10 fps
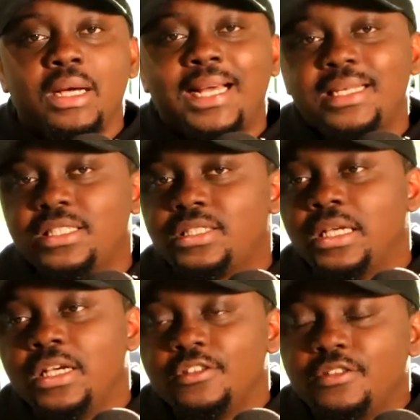and this
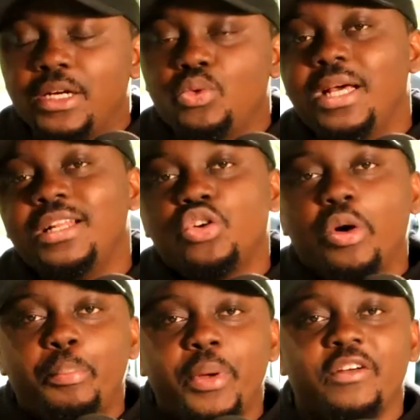regularly
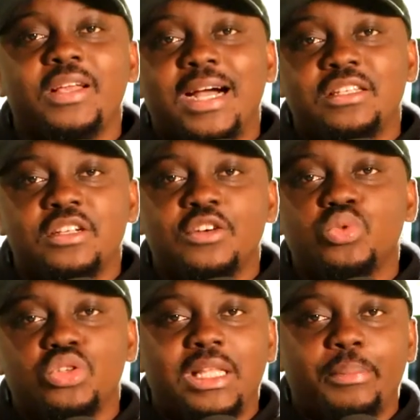comparing ourselves
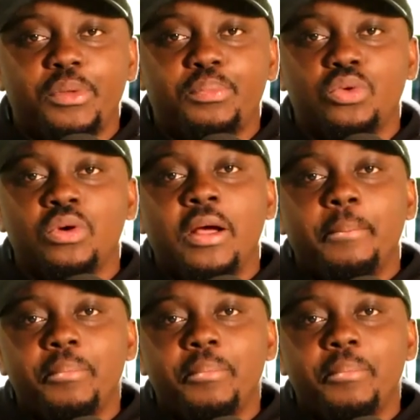with other people